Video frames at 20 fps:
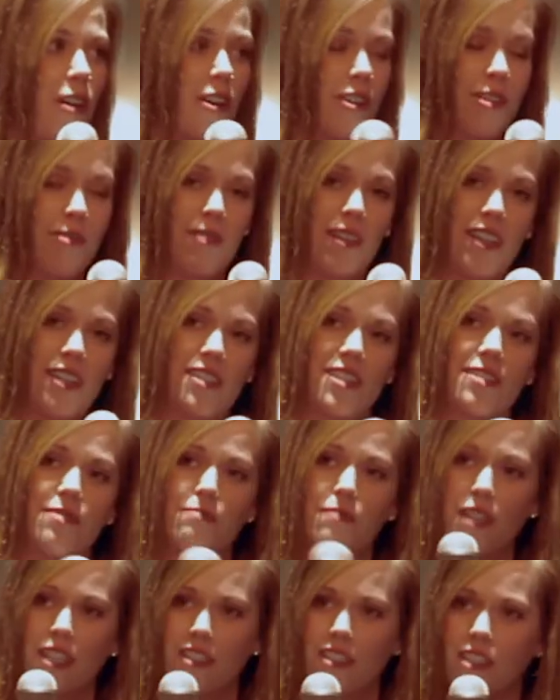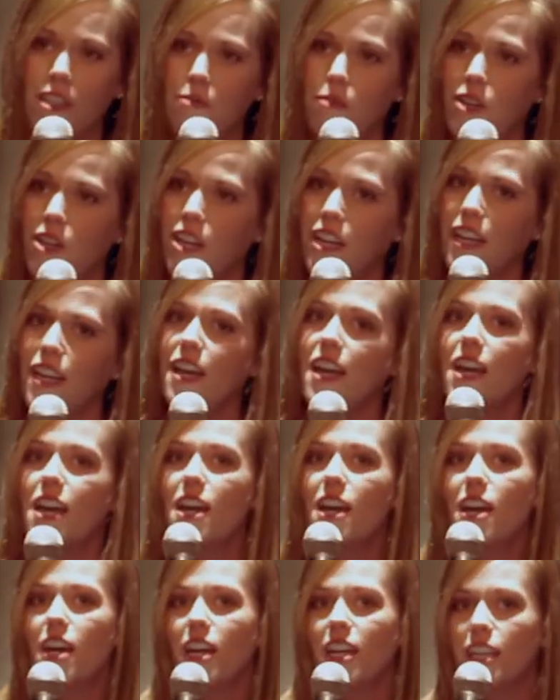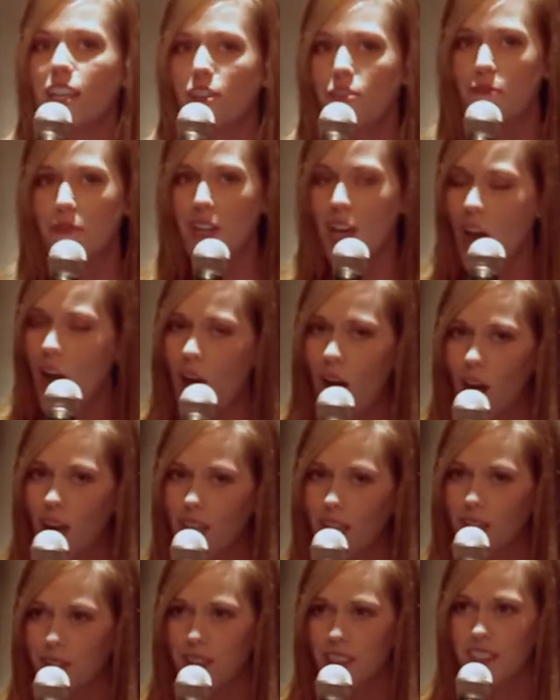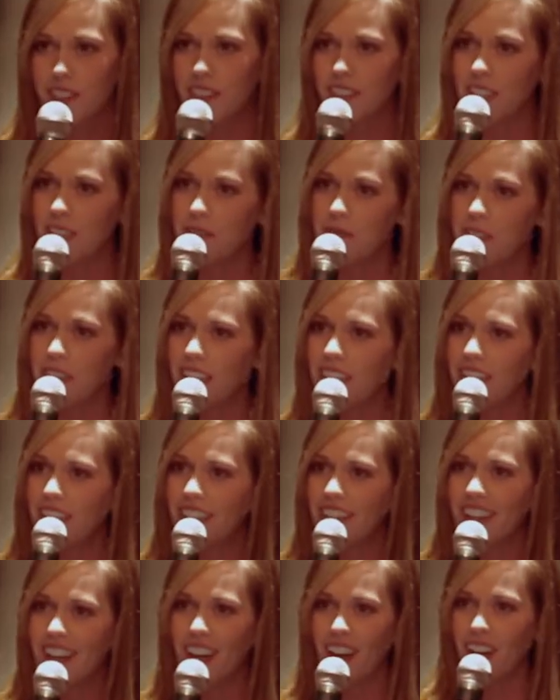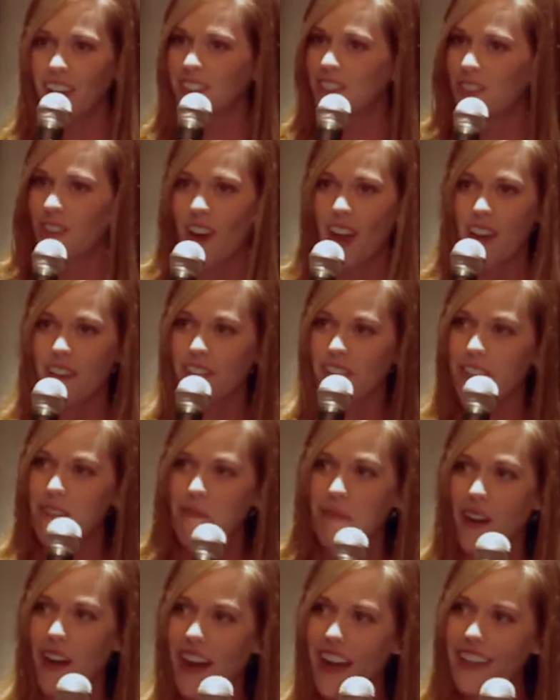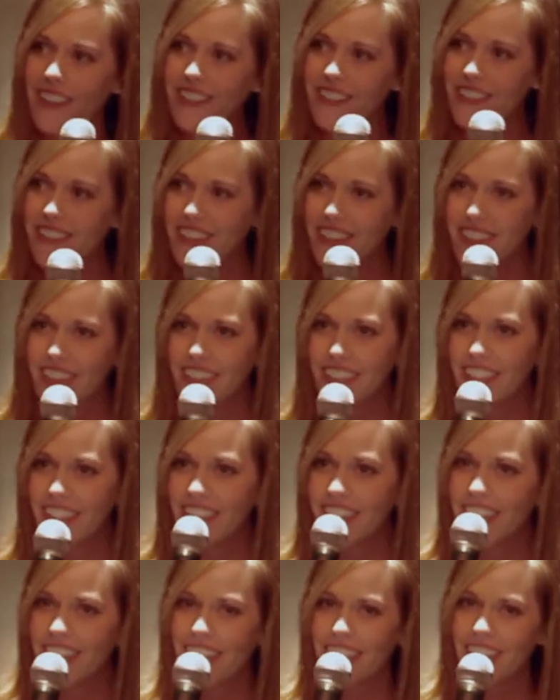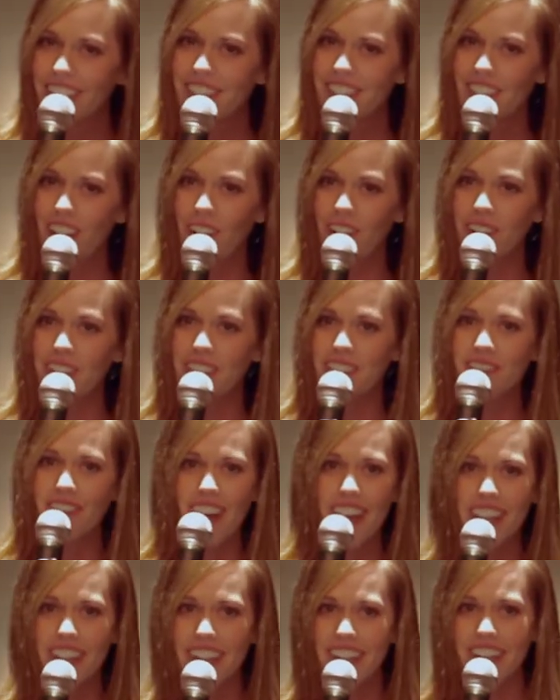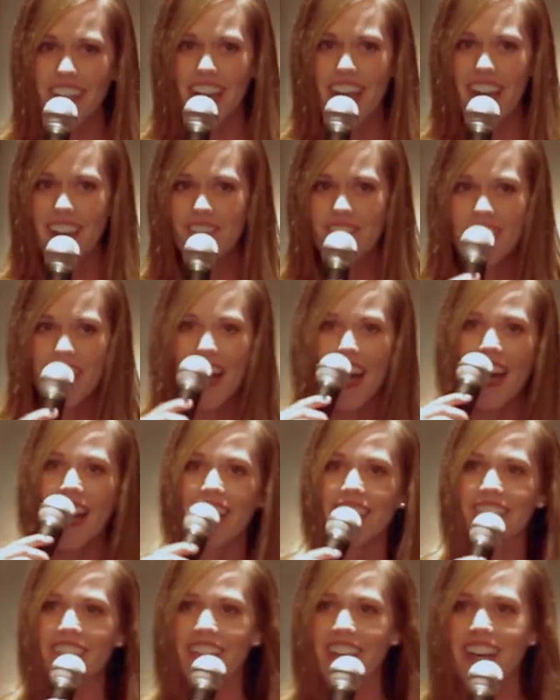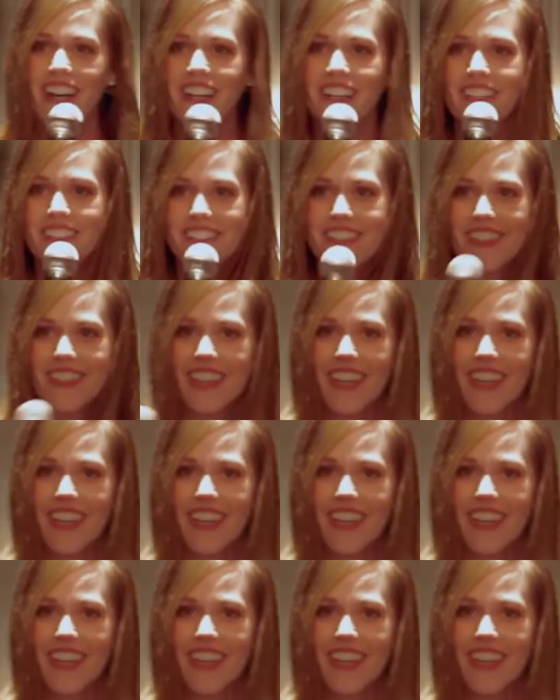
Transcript: welcoming me into the community. Give me a honk when you see me on driving the bus. It's always my little head behind there. You'll see